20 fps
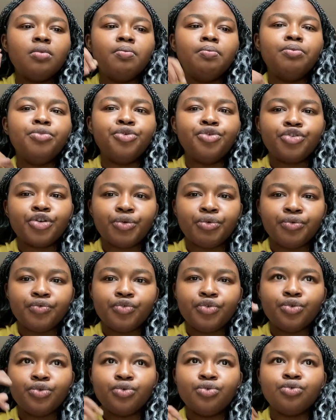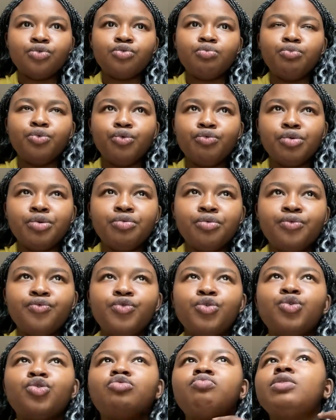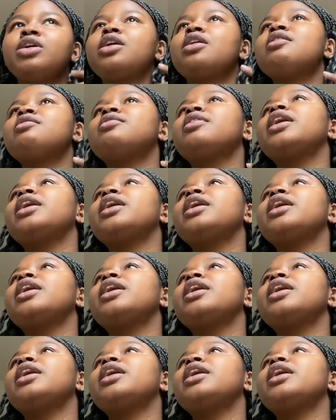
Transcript: music reviews, movie reviews, because